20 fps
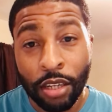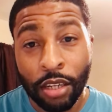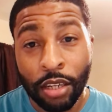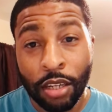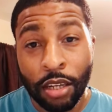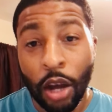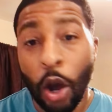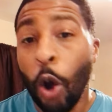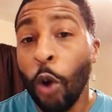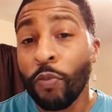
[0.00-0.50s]

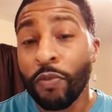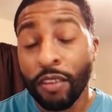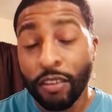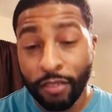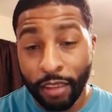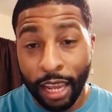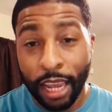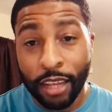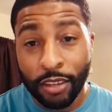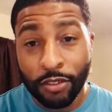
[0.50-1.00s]
Hope this
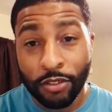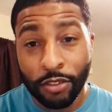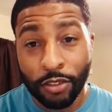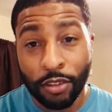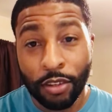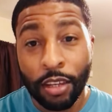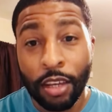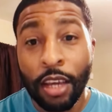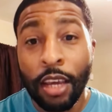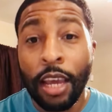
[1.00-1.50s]
answer,
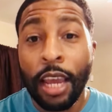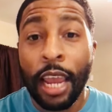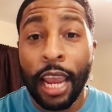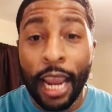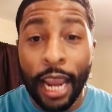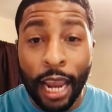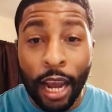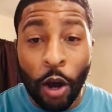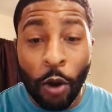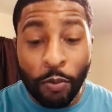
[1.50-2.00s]
and
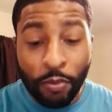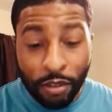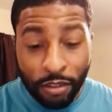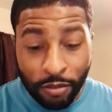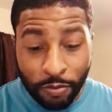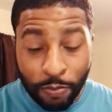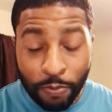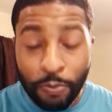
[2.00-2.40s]
hope this